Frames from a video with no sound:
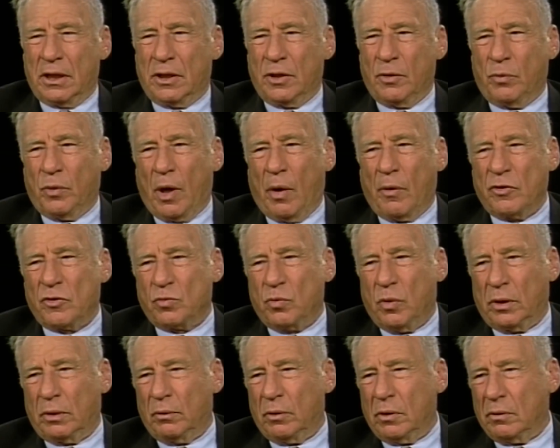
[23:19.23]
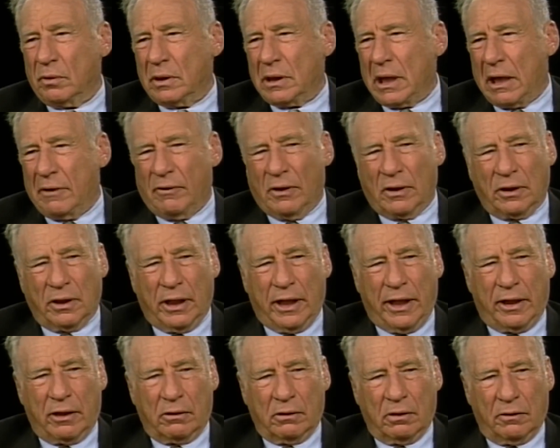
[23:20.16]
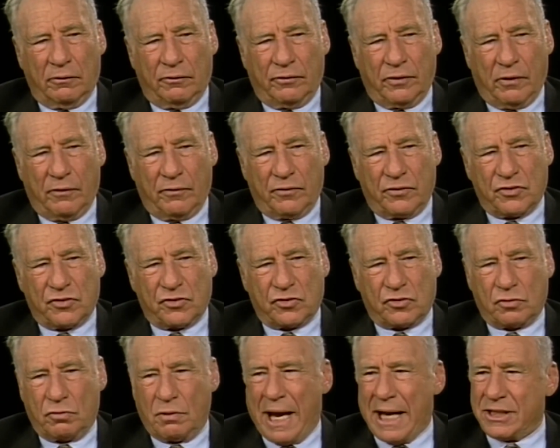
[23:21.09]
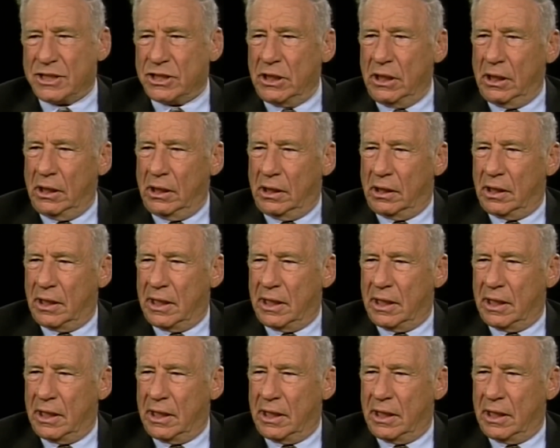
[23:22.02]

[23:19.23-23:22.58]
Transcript: We were kind of a litter of scratchy